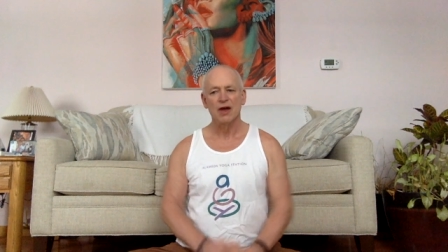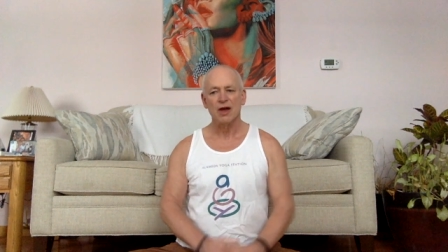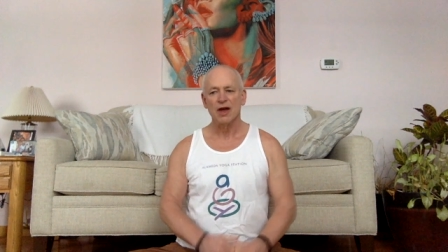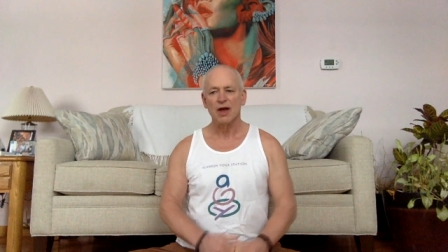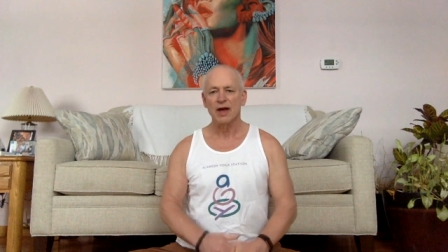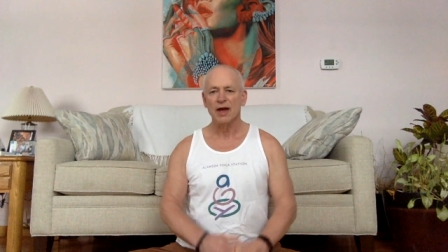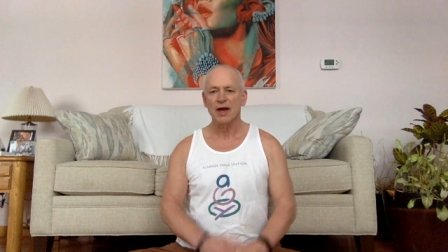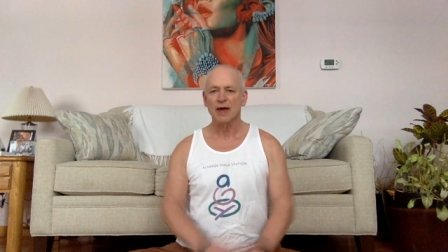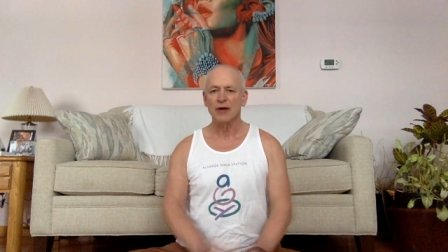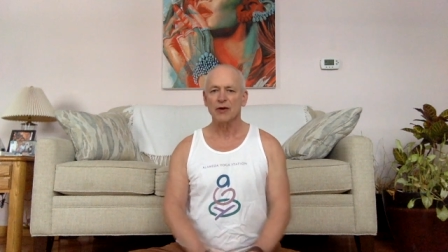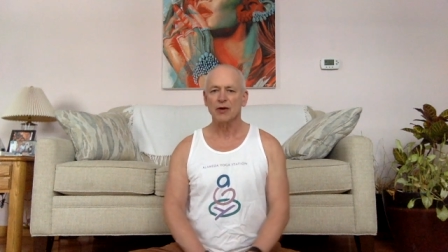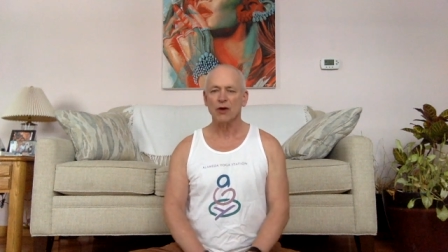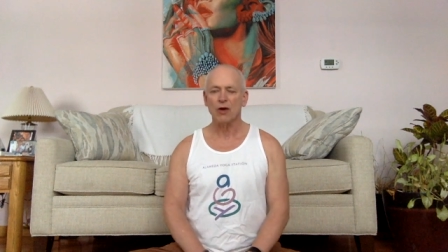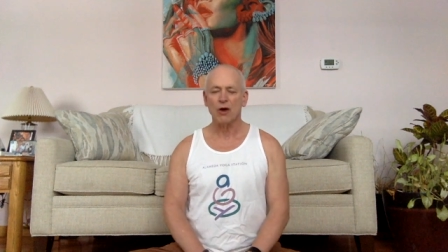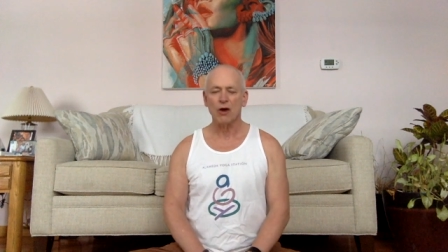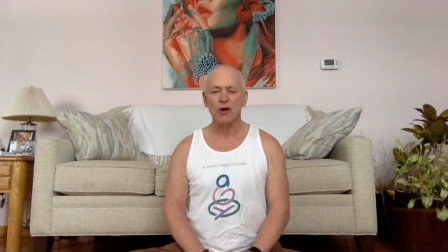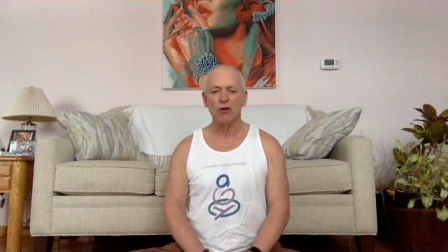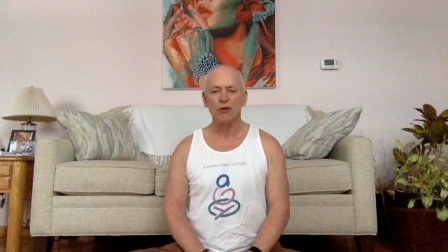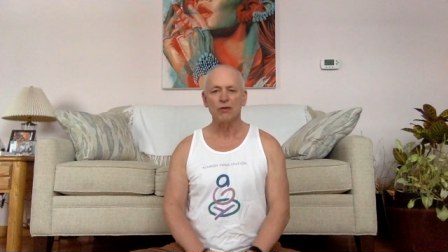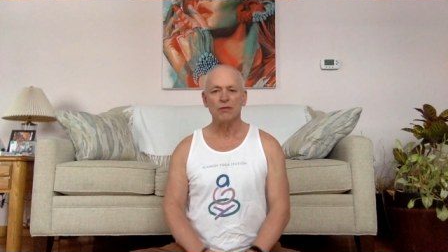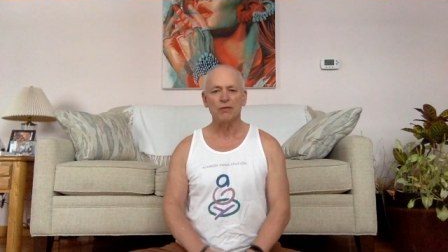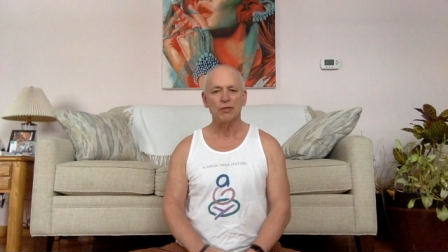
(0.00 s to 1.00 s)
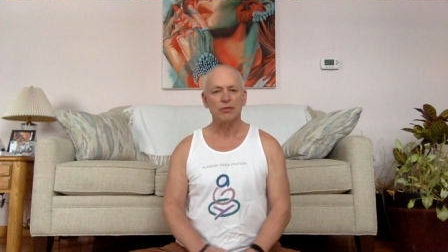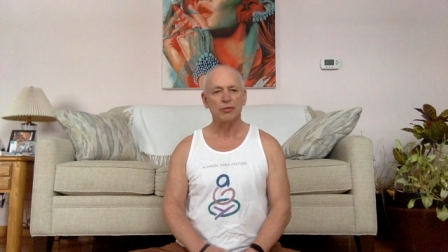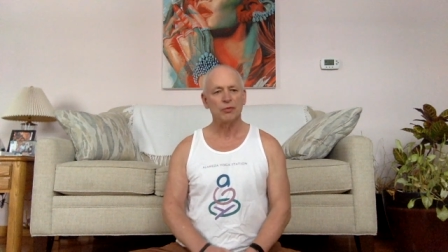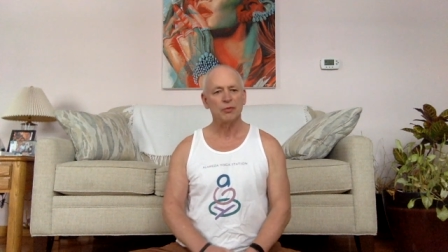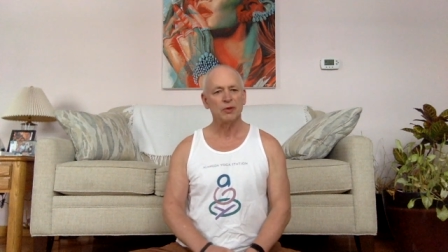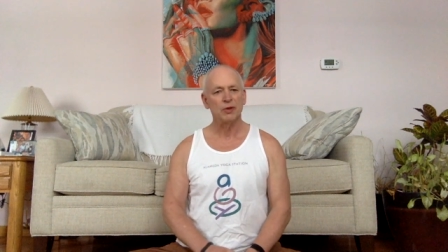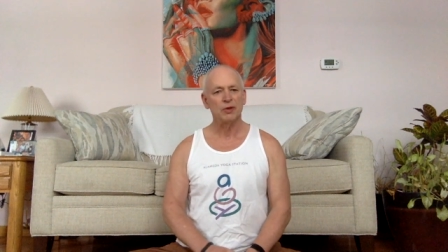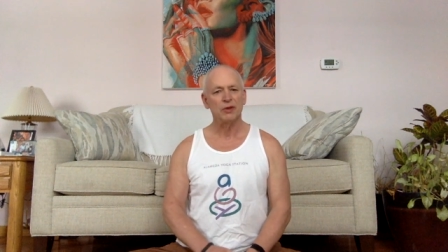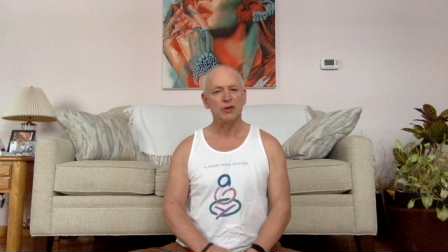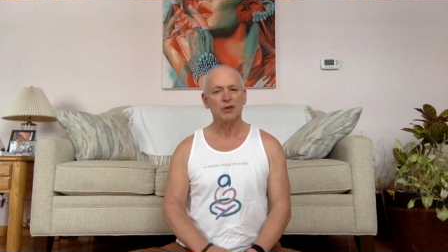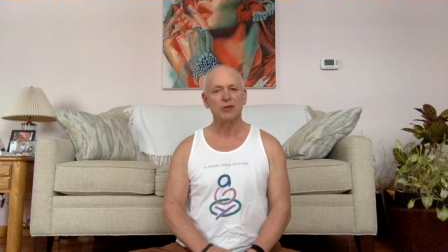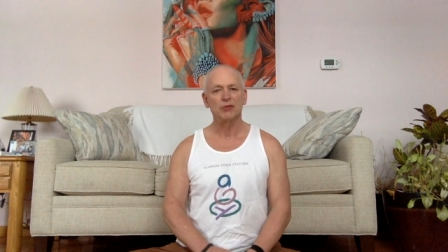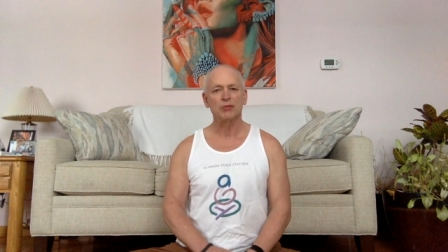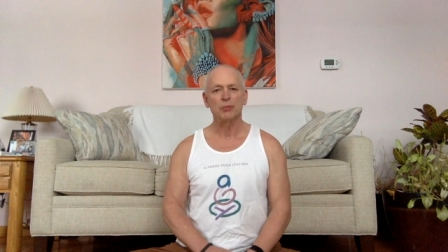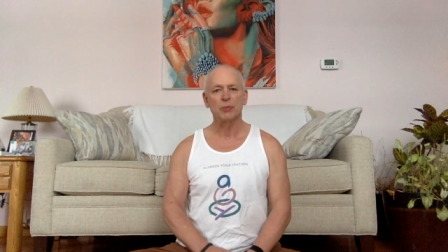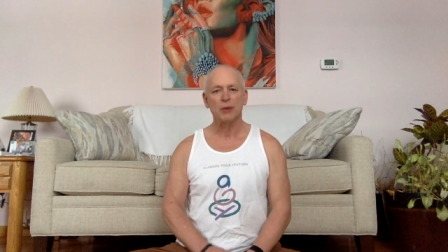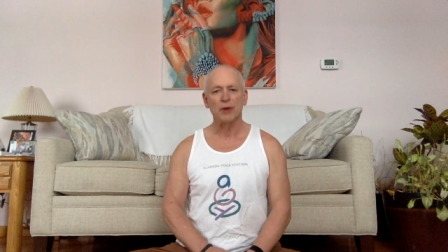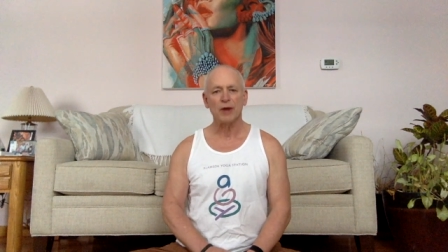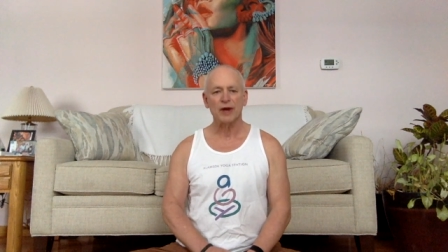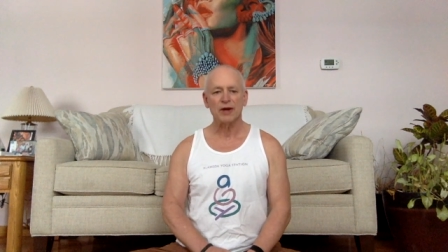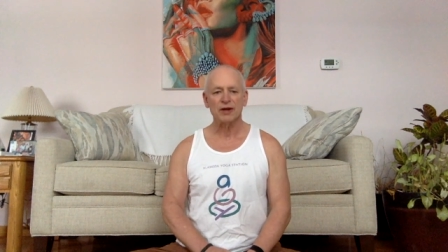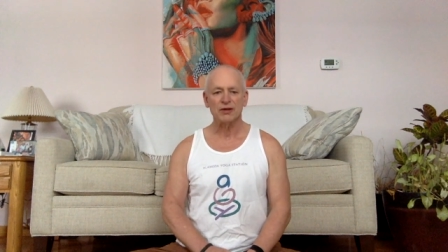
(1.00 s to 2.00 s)
And all of three of these
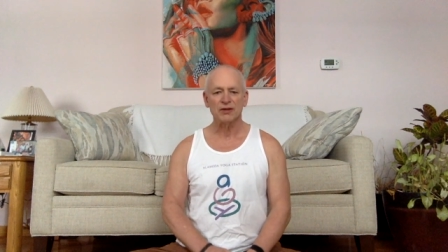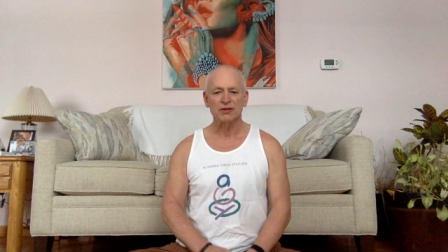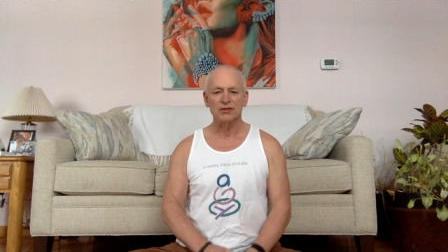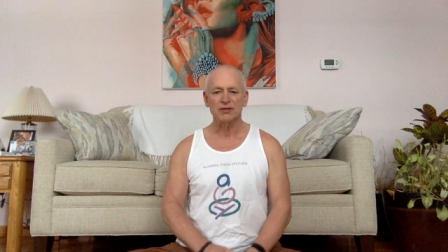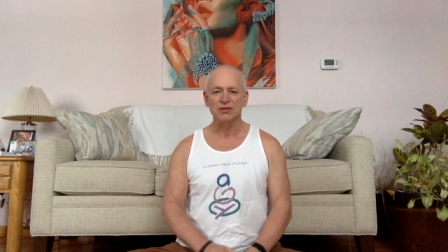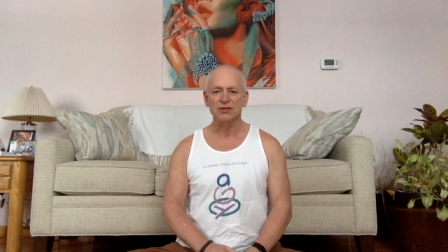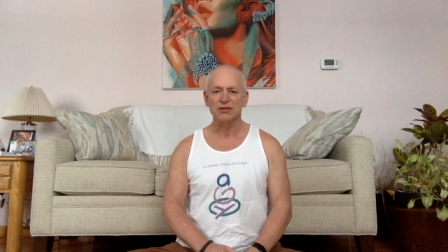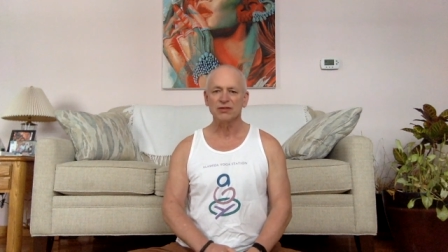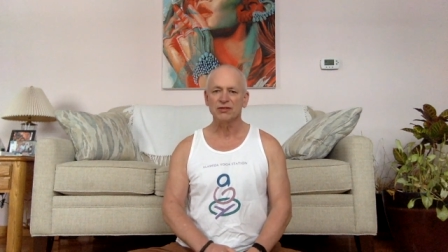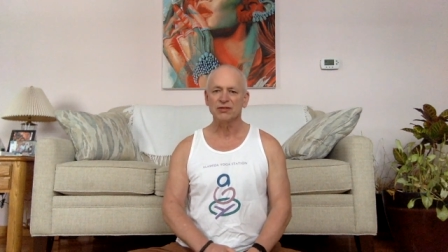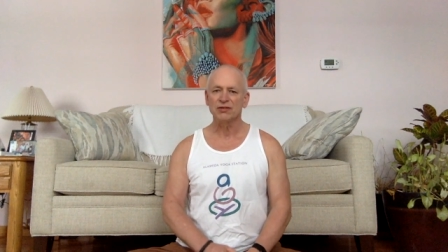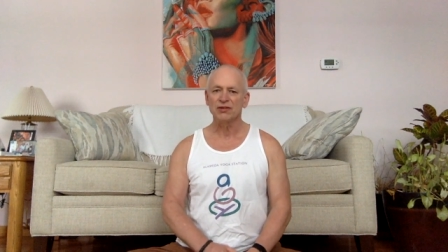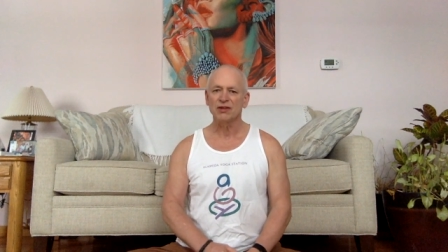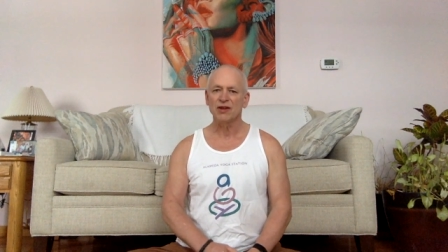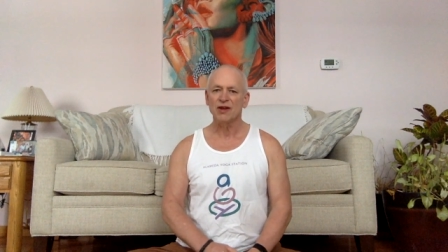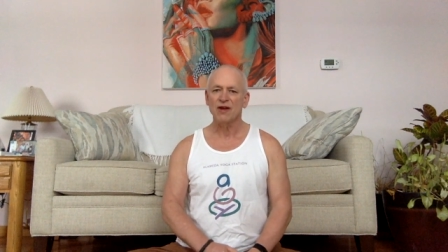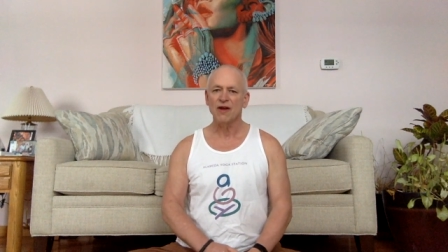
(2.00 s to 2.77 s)
practices,